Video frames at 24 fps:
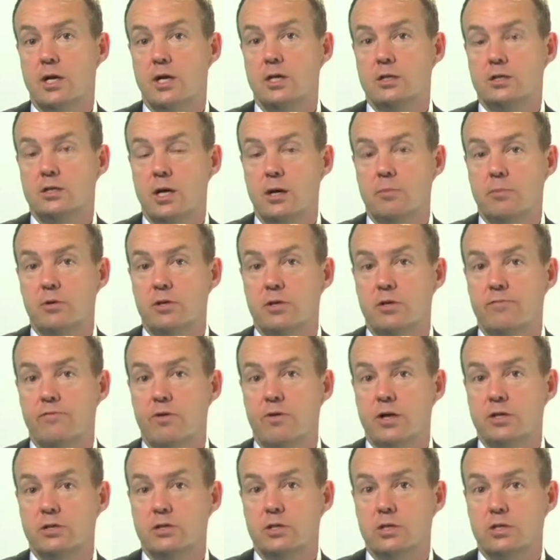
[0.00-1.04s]
any type of
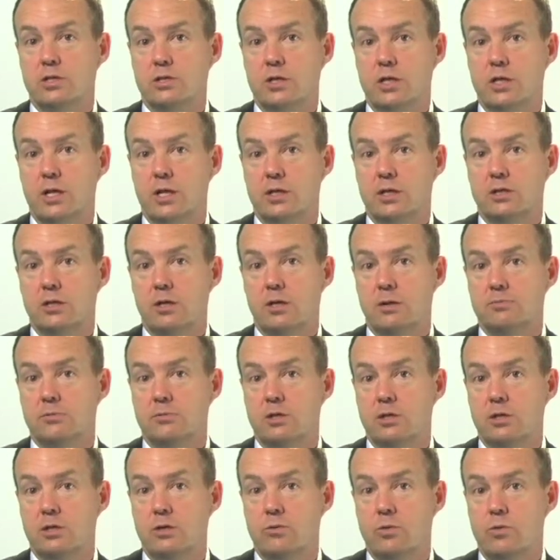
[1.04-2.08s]
device that's connected up to
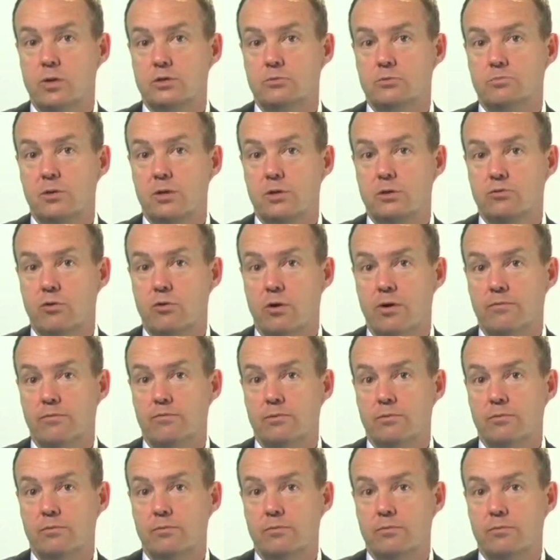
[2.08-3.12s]
the USB drive,
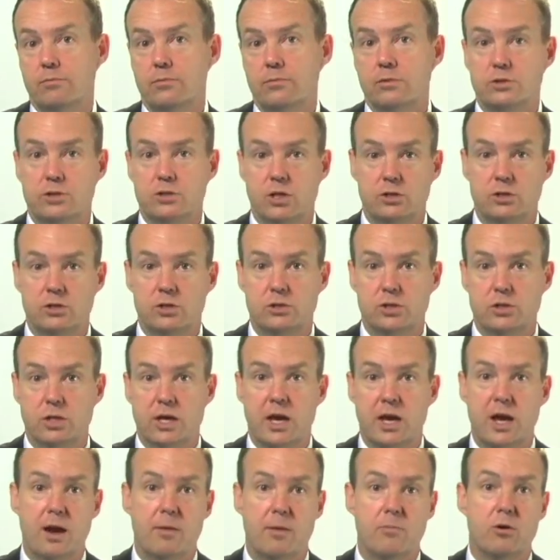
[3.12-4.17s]
such as a
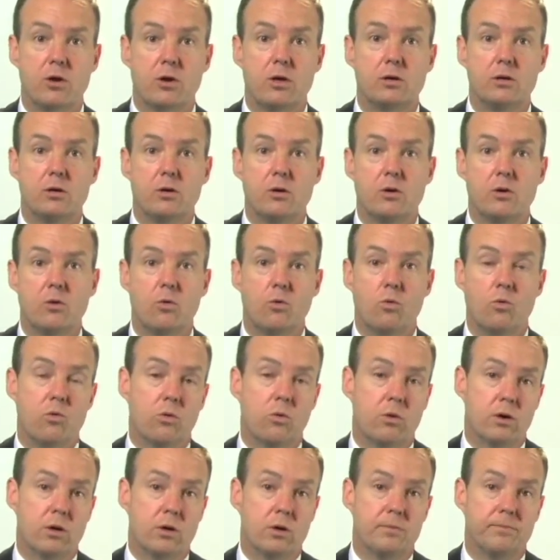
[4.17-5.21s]
camera
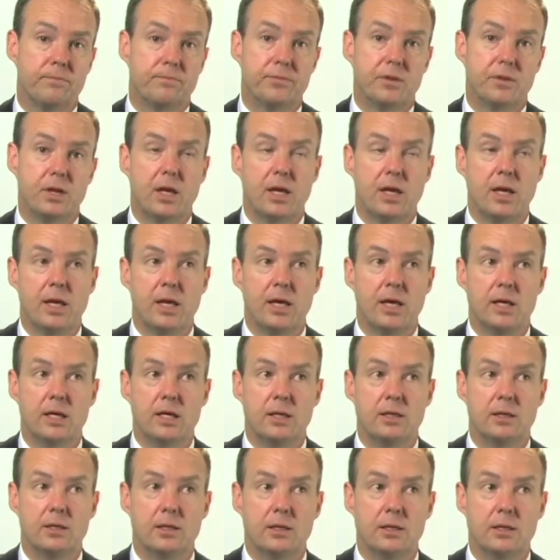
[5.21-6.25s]
or
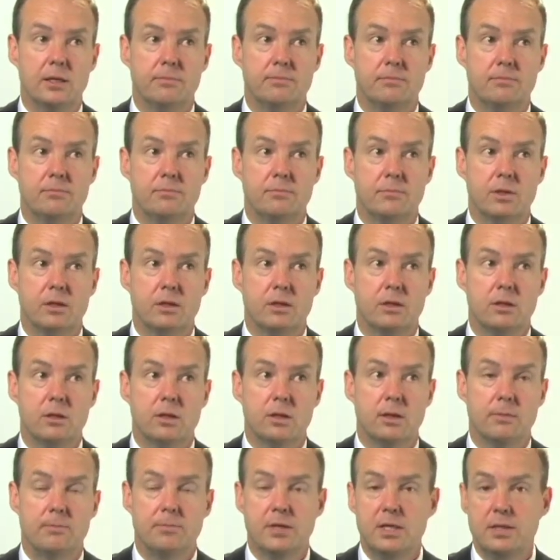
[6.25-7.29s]
a
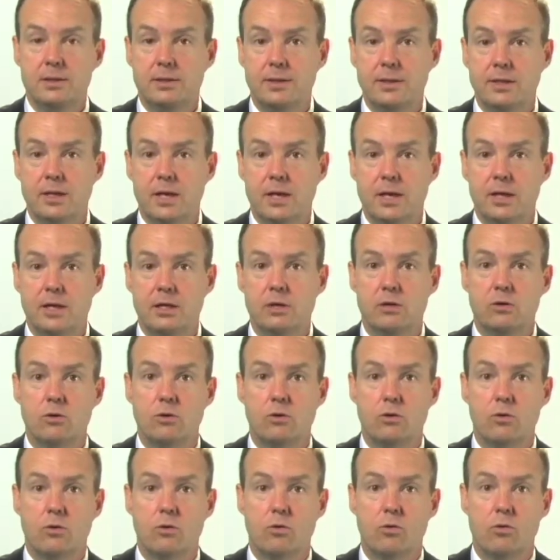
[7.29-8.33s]
PDA
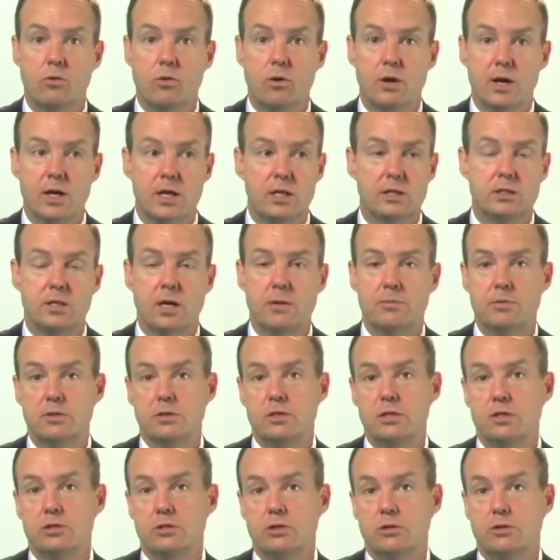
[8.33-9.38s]
or any type of
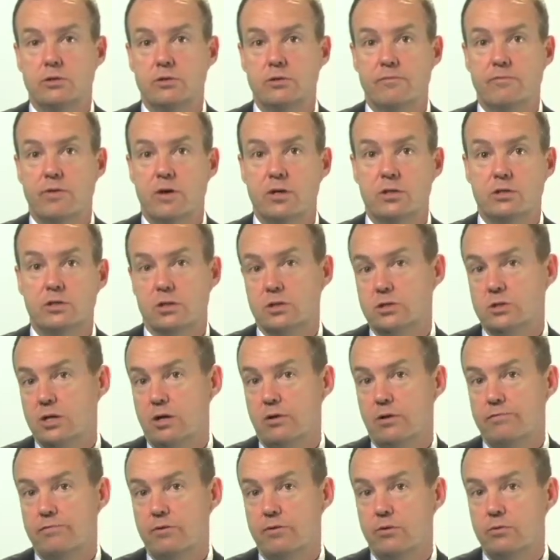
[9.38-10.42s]
digital device, a
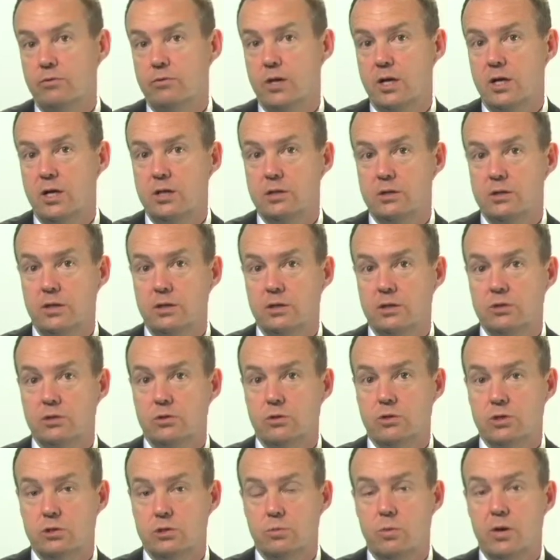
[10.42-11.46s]
cell phone, anything. So
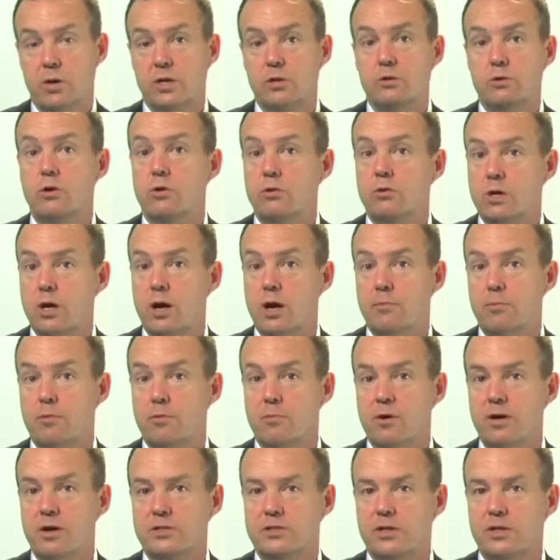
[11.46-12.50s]
this way you don't
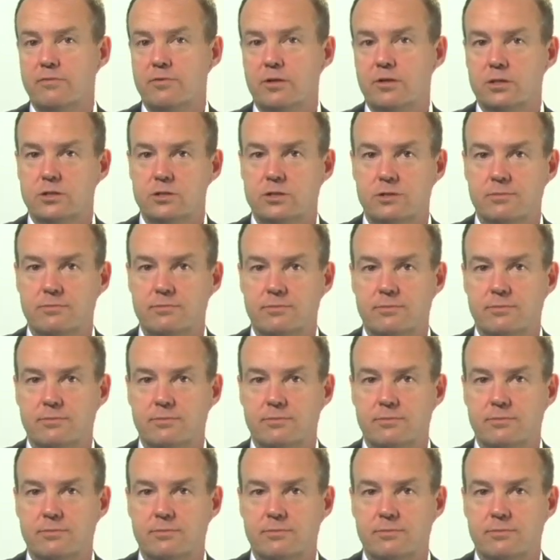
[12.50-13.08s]
compromise evidence.